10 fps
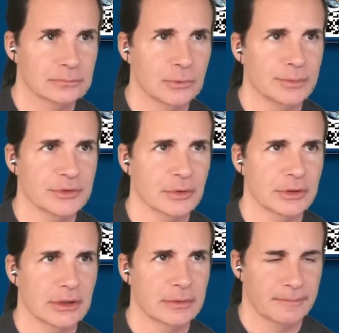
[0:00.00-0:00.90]
Oops, hold
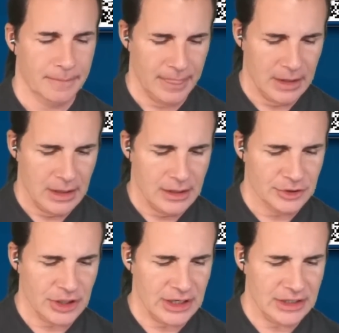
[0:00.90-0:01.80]
on.
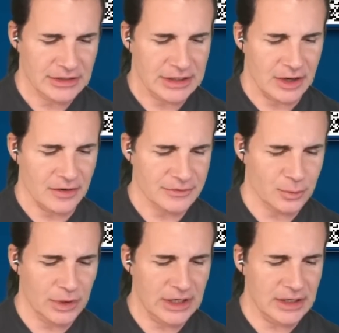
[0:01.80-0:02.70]
China tariffs.
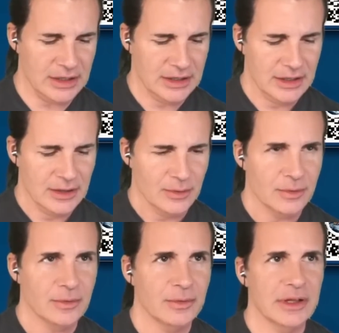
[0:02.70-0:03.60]
What do you what
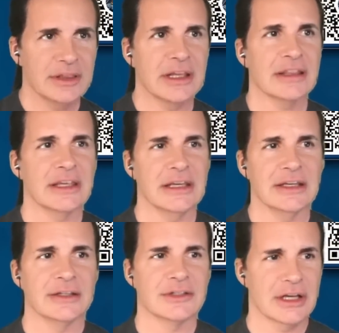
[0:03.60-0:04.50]
do you think
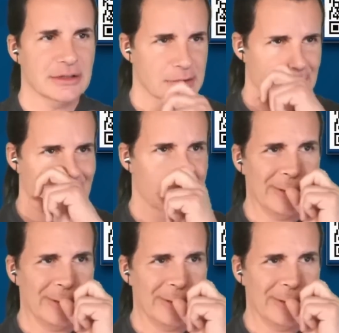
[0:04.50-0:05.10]
the chances are?